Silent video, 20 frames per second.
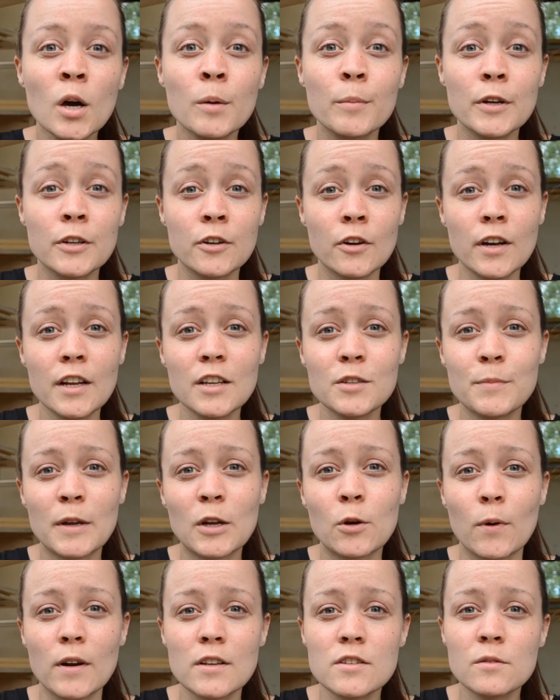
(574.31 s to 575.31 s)
But Jordi has
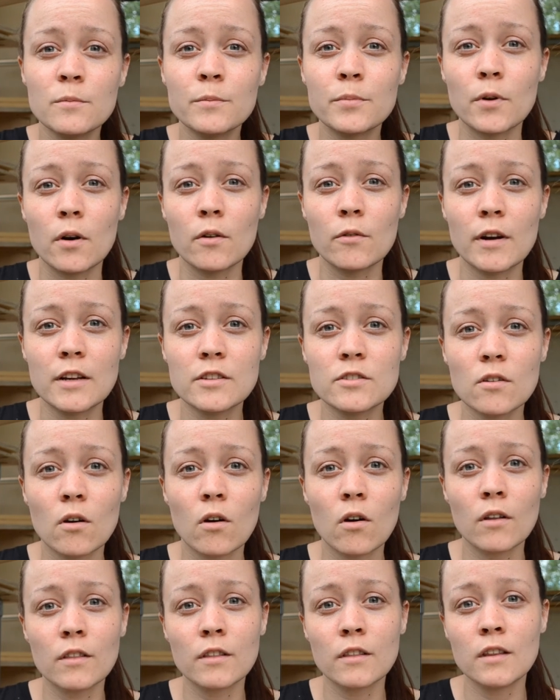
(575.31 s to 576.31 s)
made quite some progress
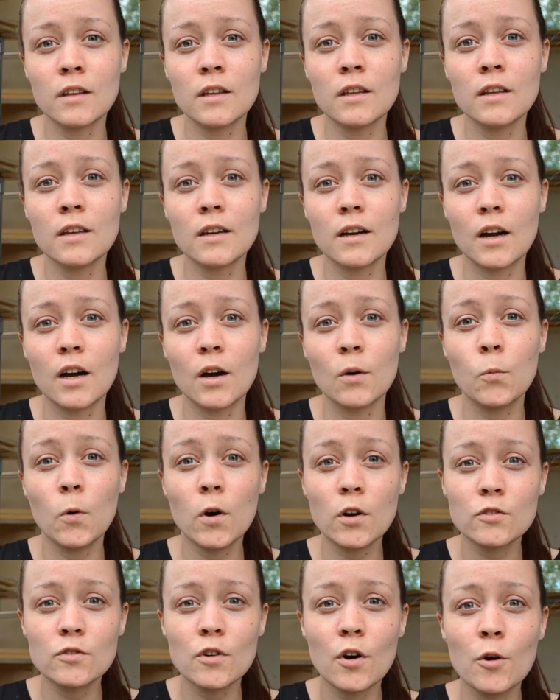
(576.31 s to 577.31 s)
on the
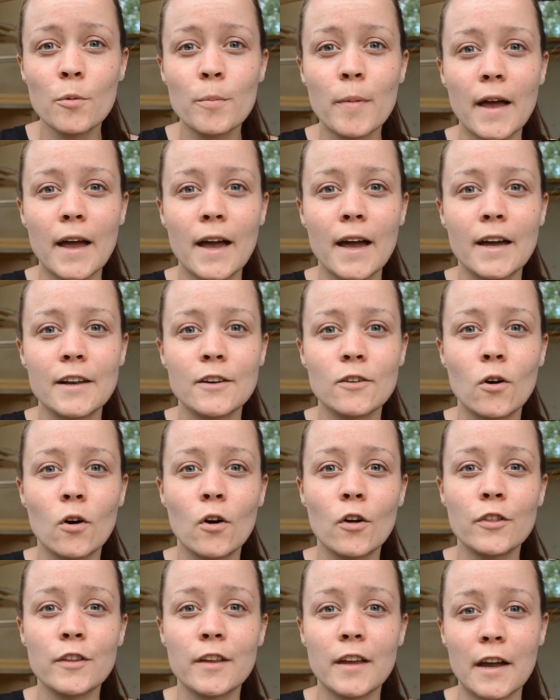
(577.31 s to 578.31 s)
wardrobe and
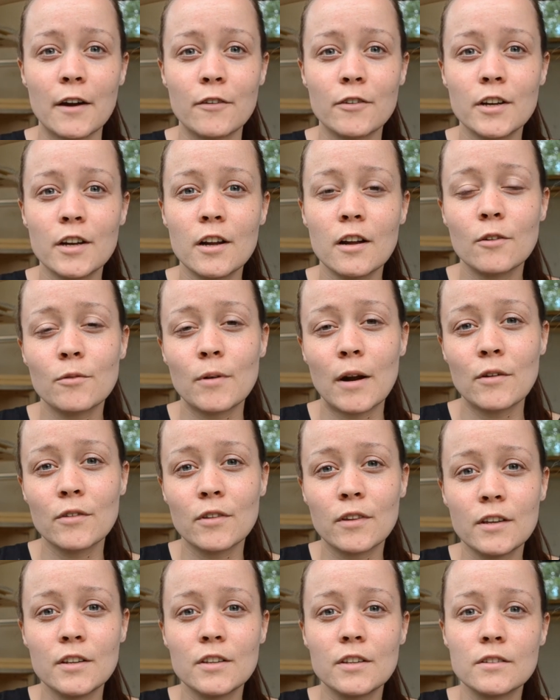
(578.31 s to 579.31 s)
on the area
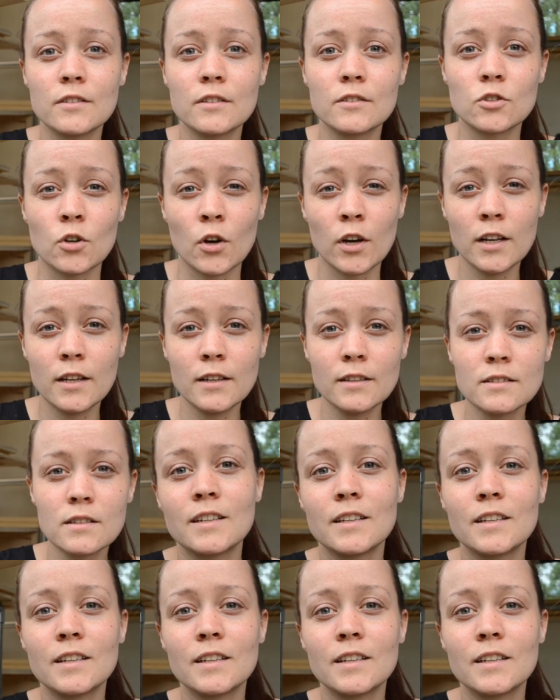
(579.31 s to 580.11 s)
around the toilet.